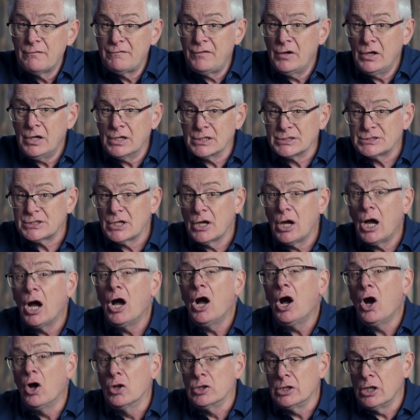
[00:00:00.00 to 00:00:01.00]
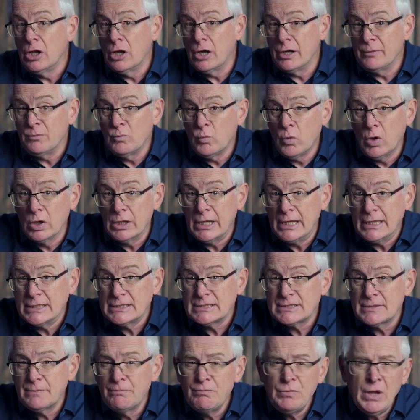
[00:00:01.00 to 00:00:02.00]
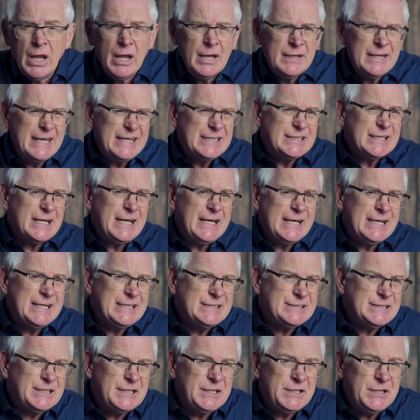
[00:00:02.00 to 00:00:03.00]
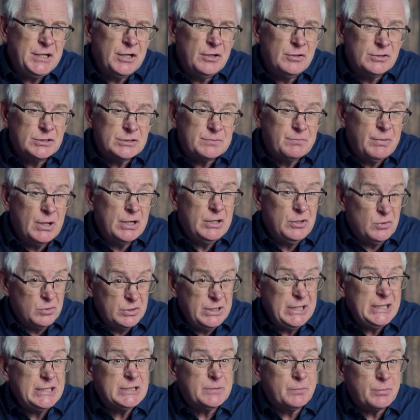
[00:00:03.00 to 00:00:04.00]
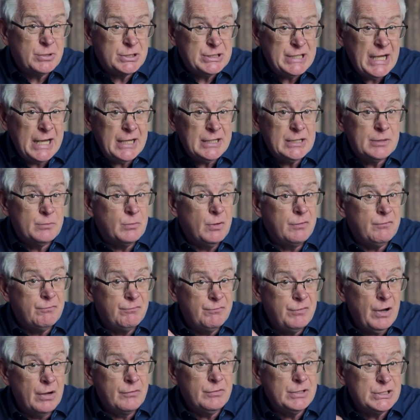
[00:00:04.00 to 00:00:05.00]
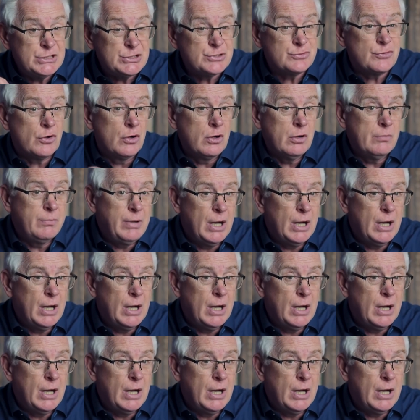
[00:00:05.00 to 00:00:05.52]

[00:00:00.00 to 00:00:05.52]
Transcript: First are online wallets. These are easy to use, but you'll need to protect them with very strong